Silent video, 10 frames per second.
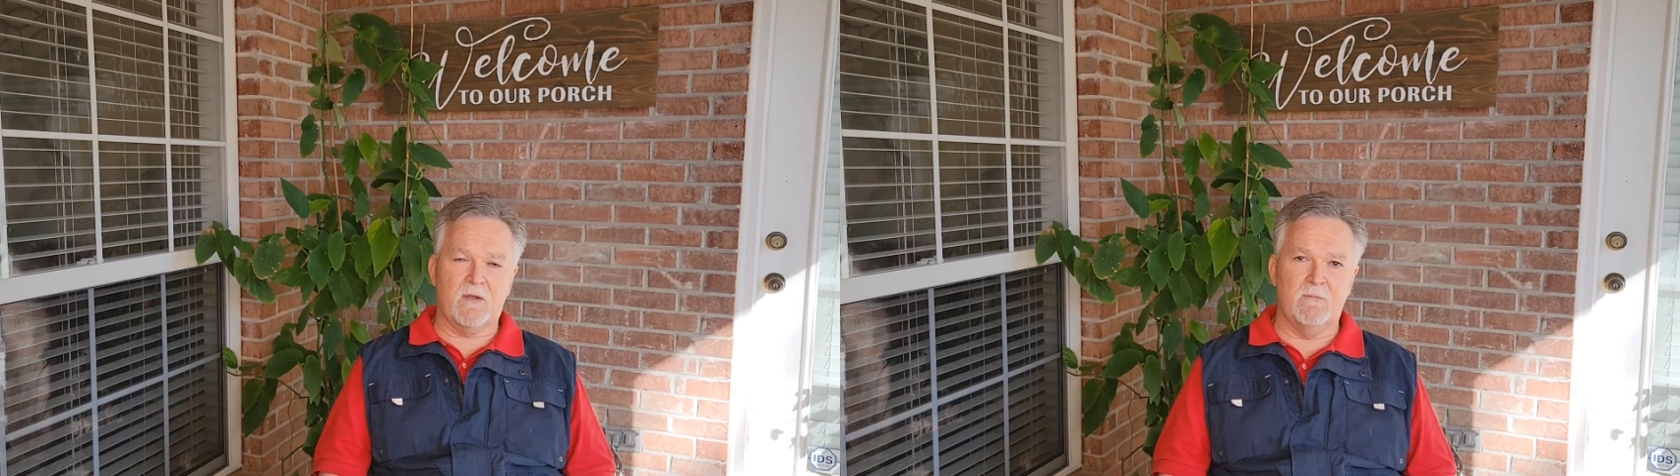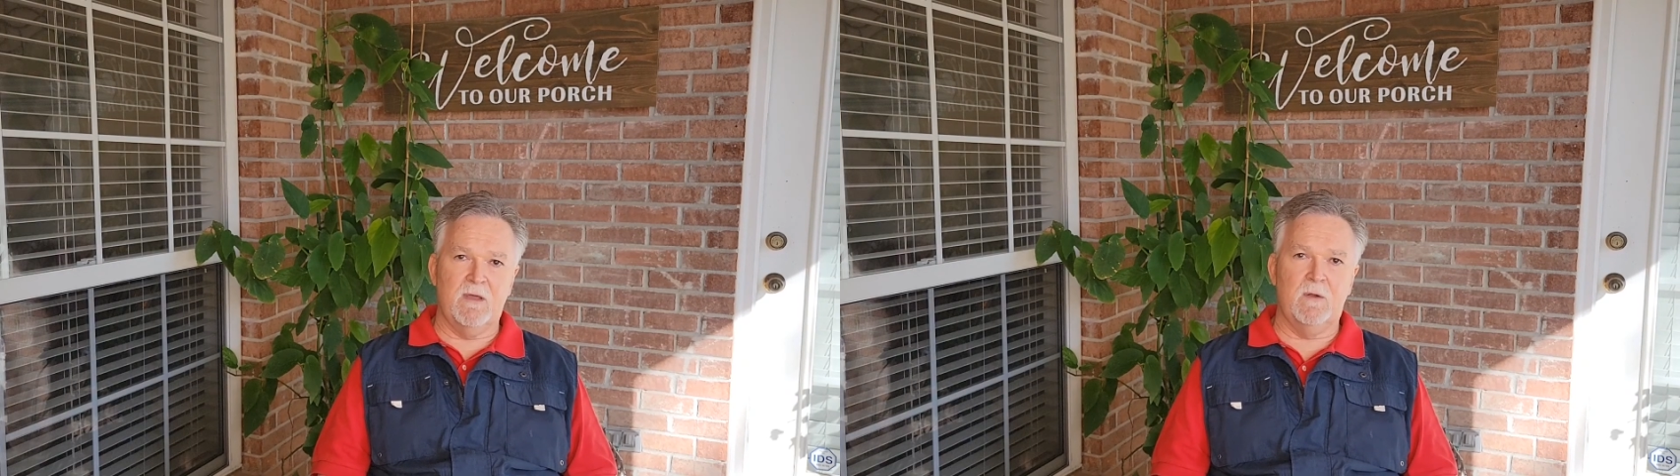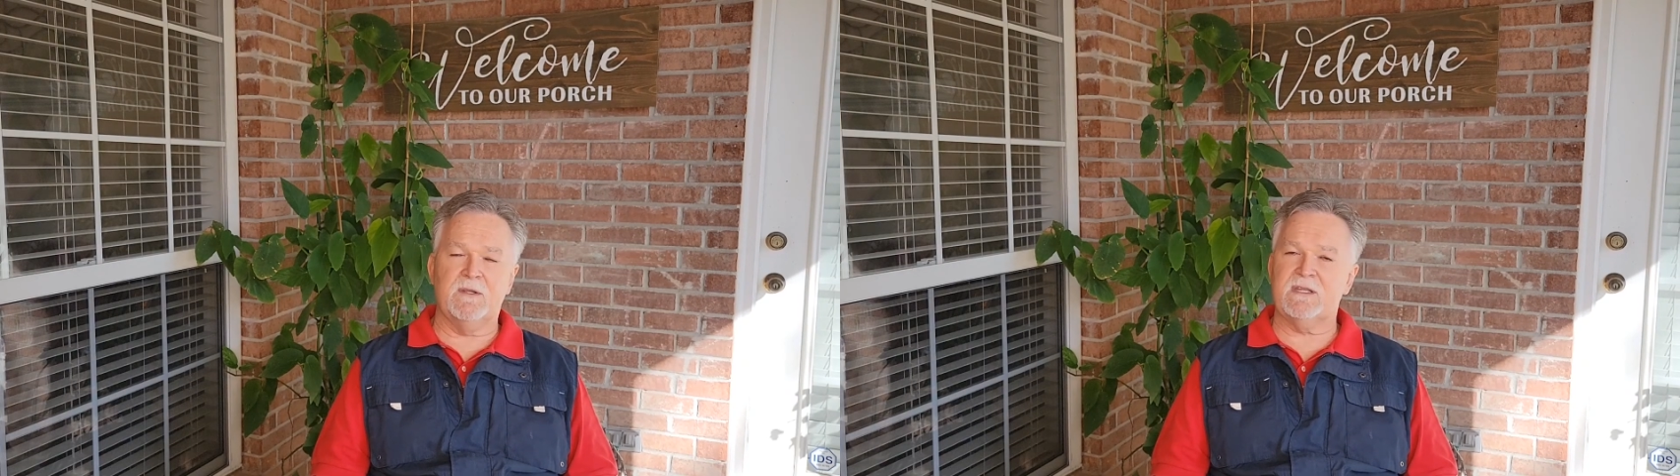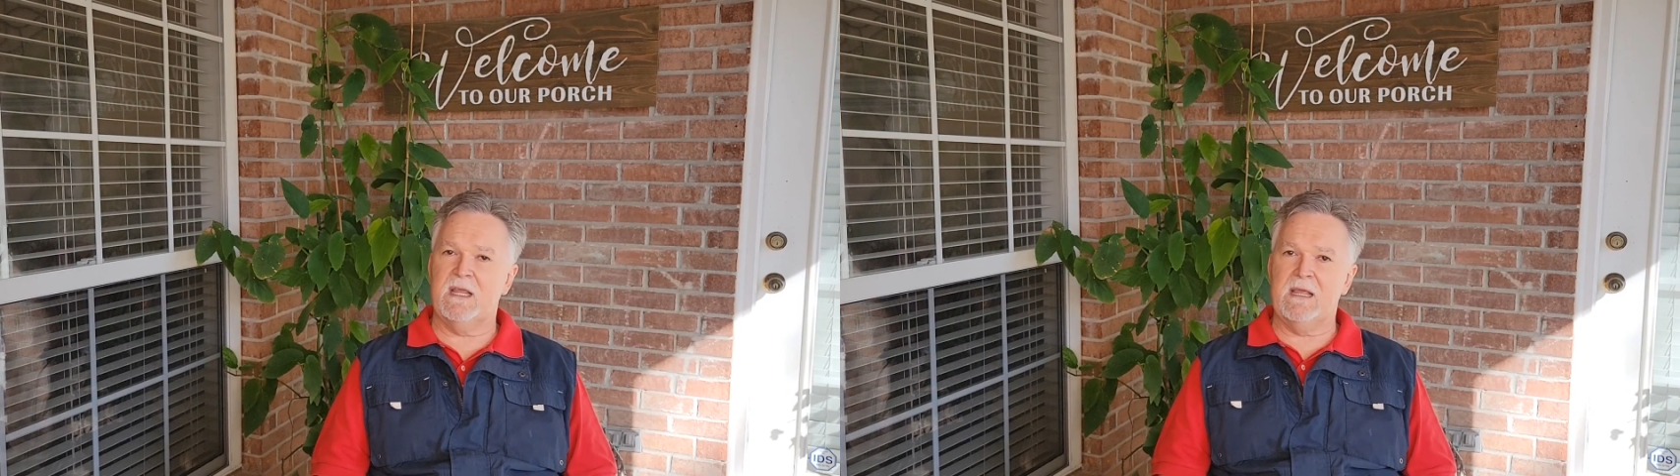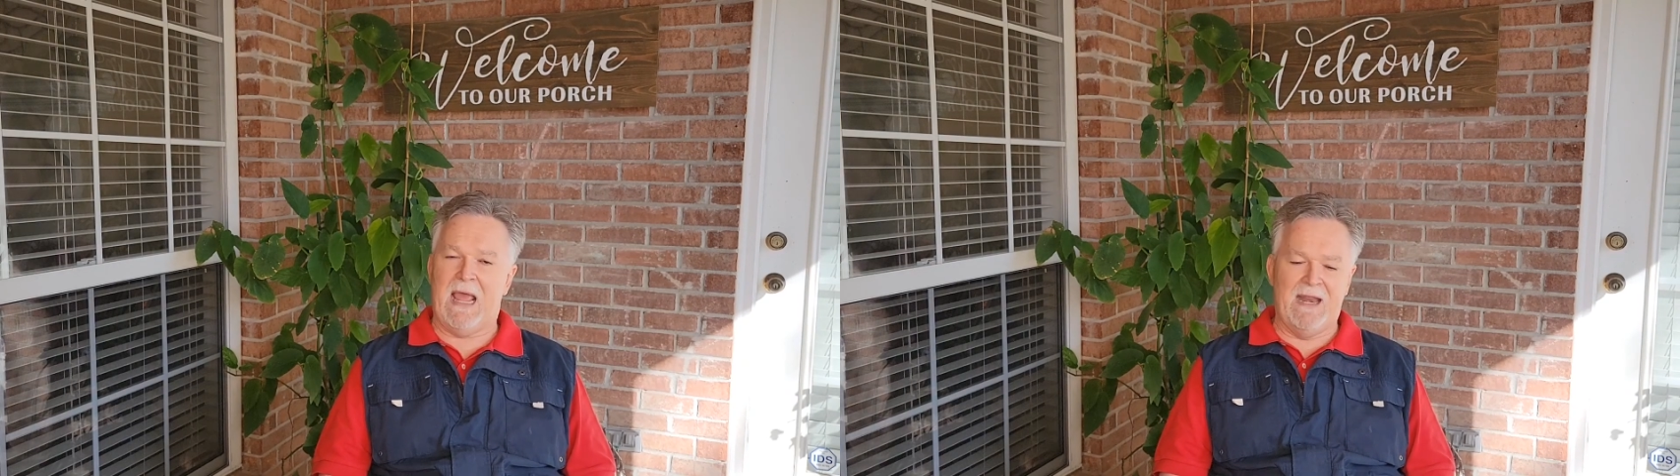
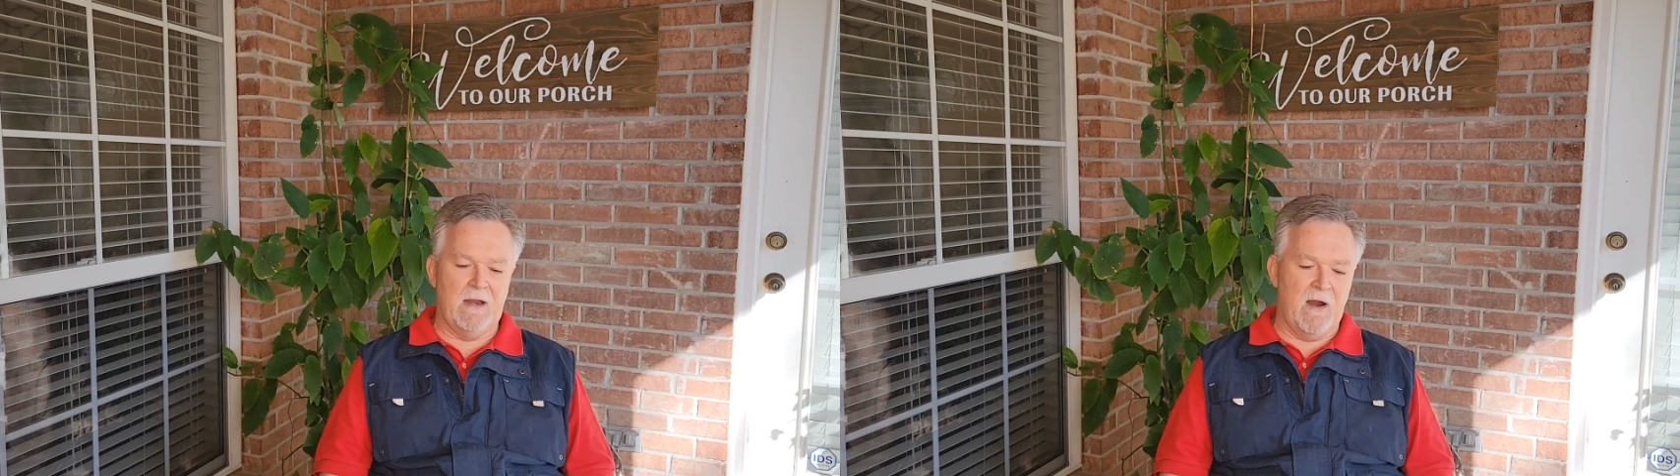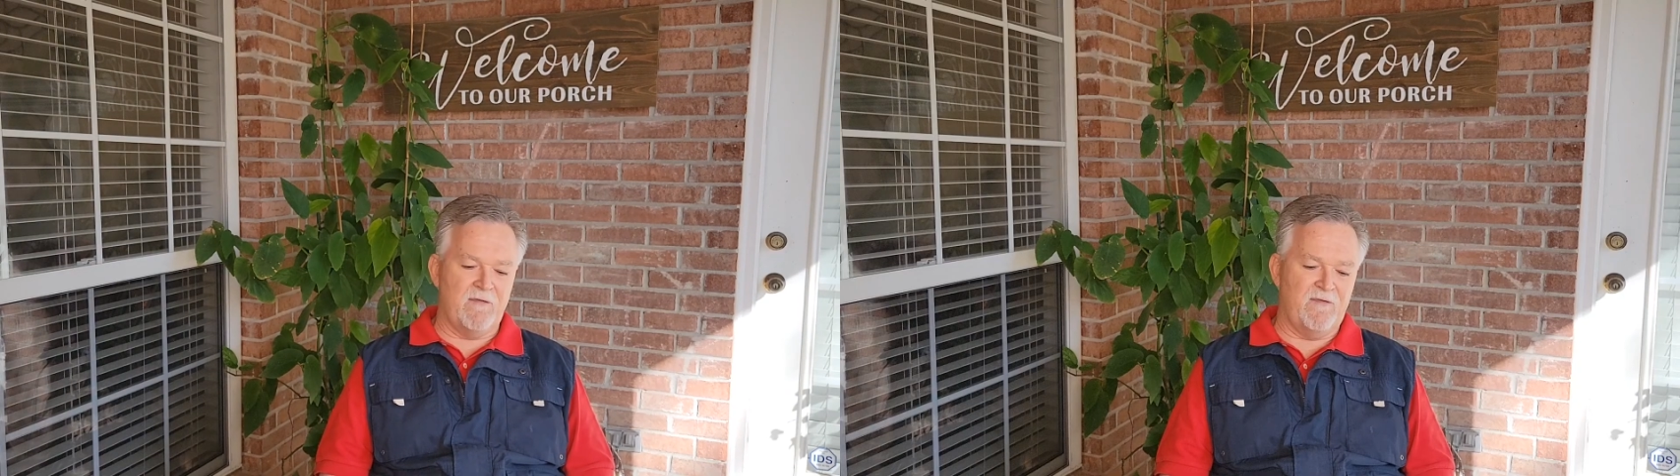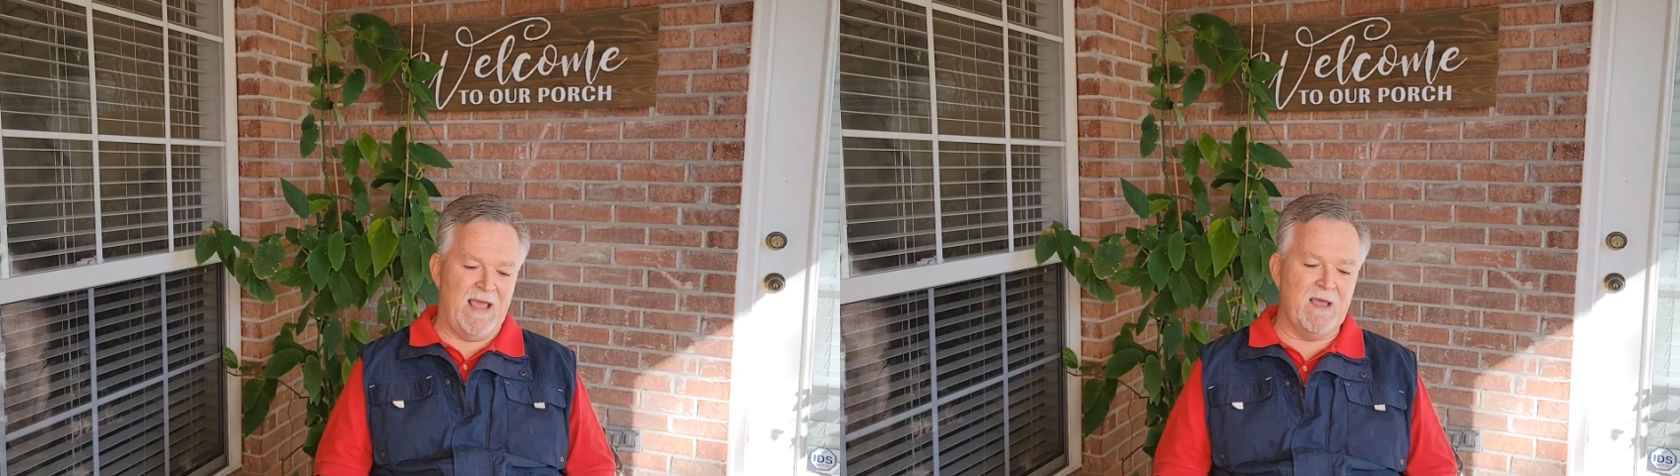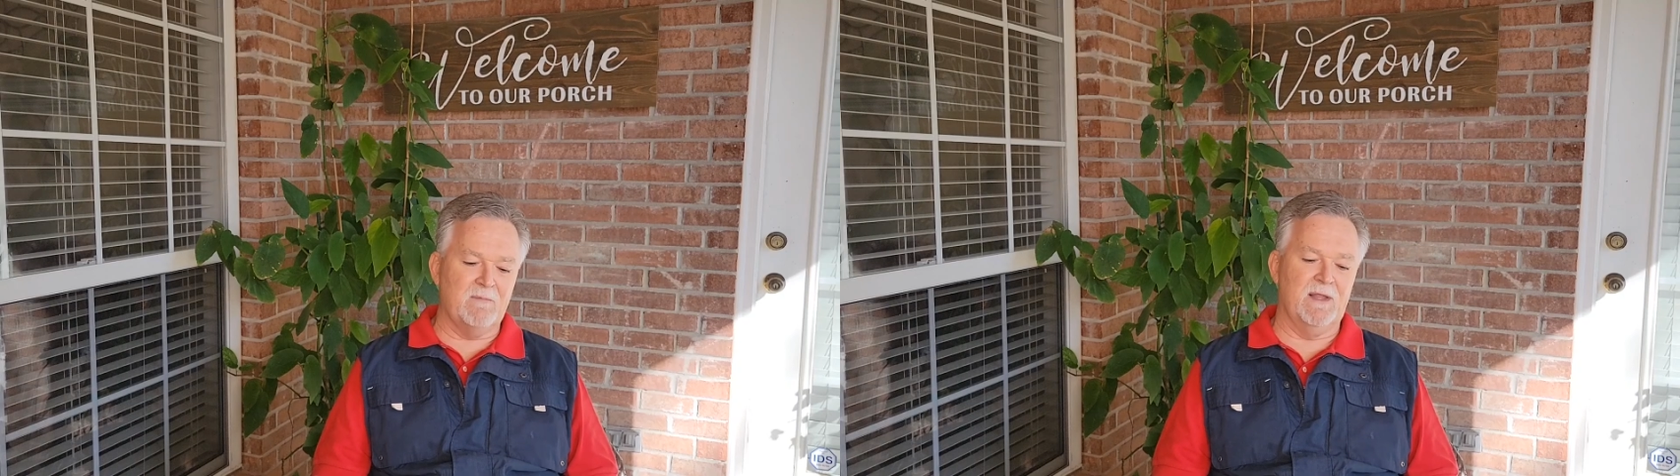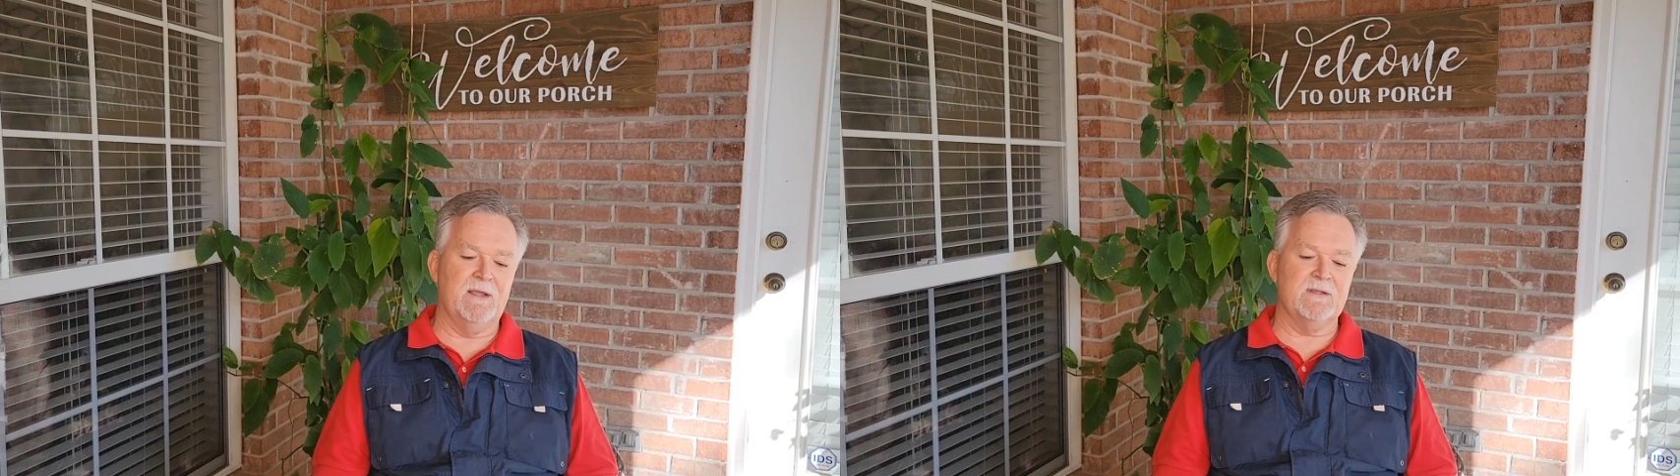community and in our
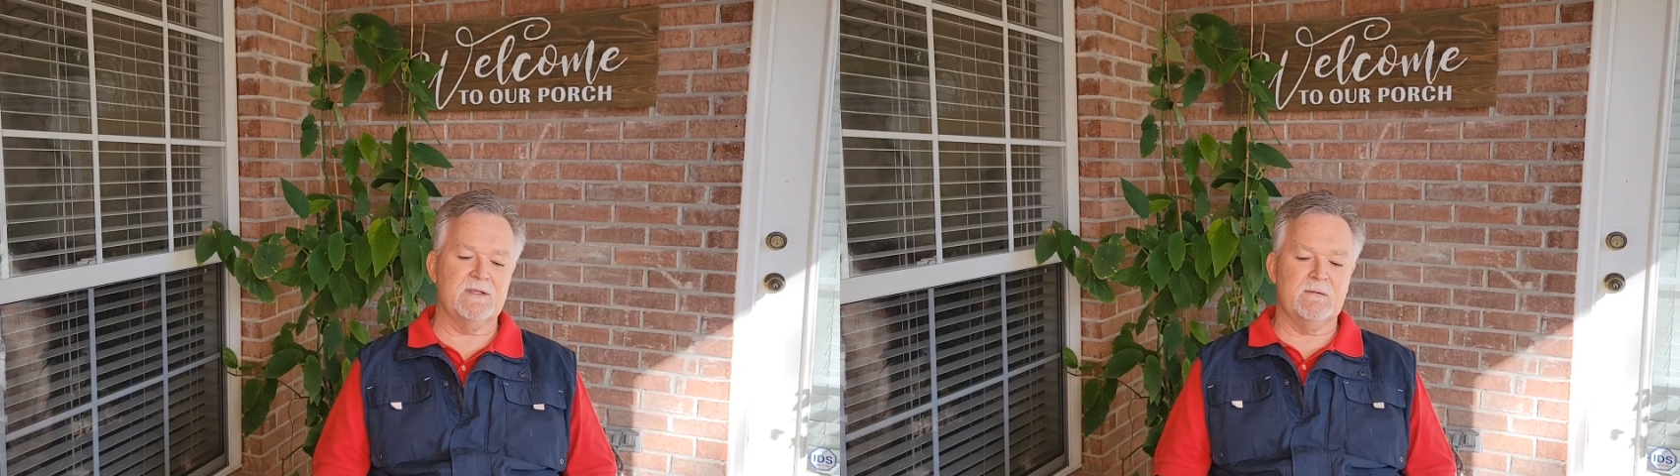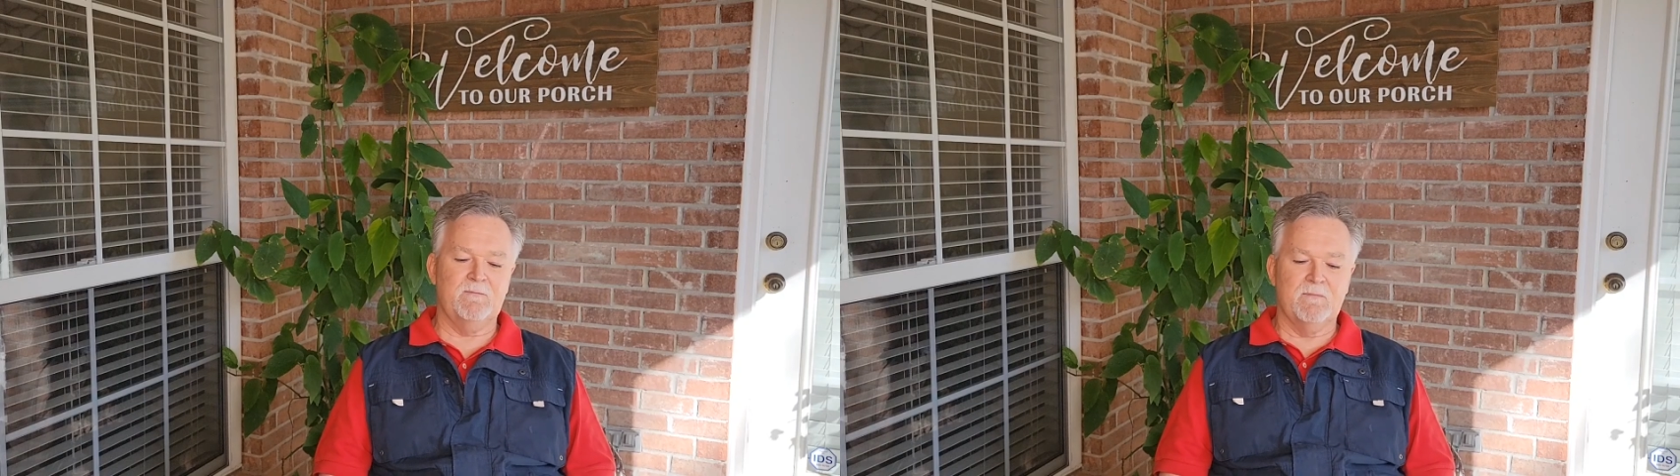families.